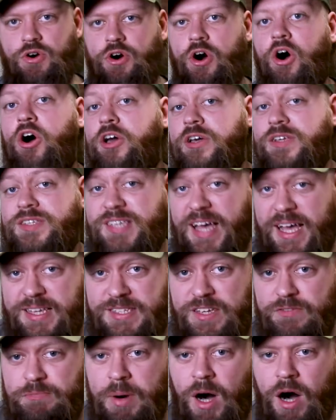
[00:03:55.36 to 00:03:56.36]
or
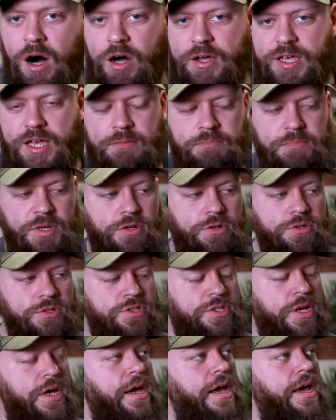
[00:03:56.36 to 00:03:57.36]
excessive barking
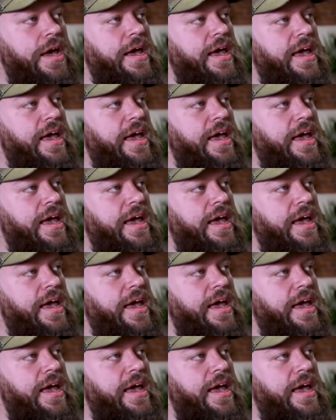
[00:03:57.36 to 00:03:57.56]
because